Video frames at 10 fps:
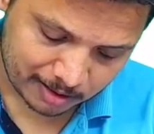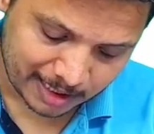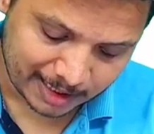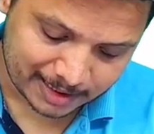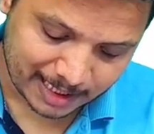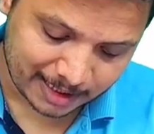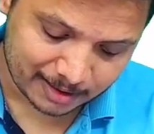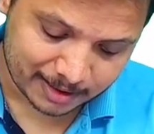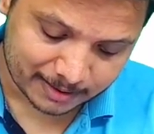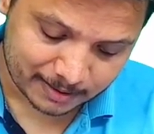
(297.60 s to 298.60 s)
that is like
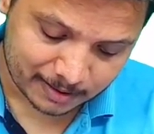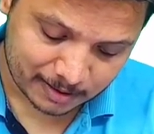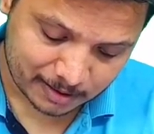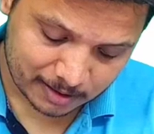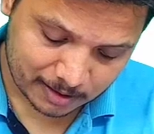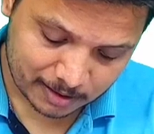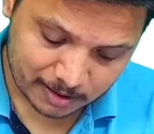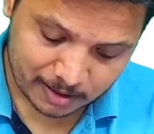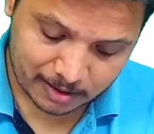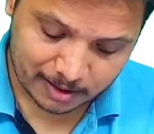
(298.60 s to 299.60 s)
this
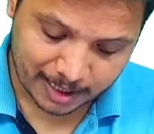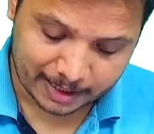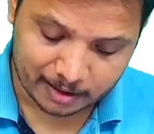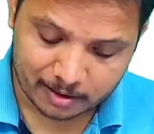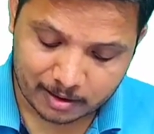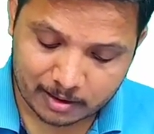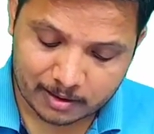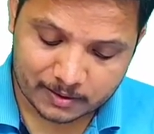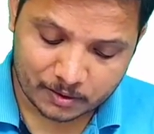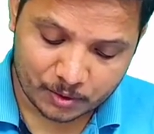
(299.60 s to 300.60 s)
right
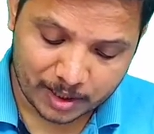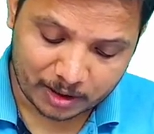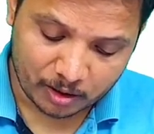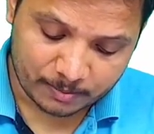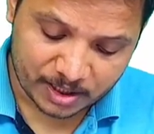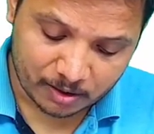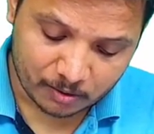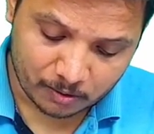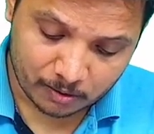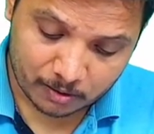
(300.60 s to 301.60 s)
so you can
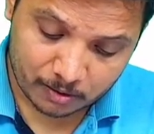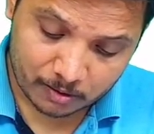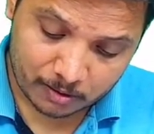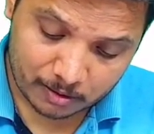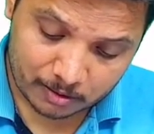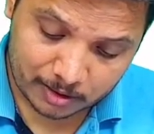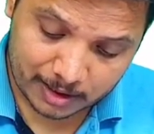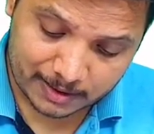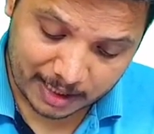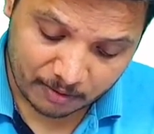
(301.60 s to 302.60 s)
observe
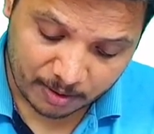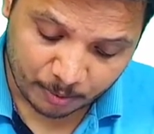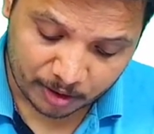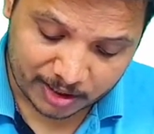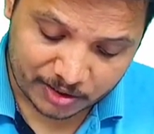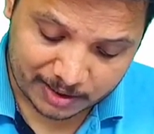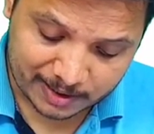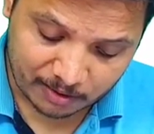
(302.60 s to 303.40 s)
this equipotential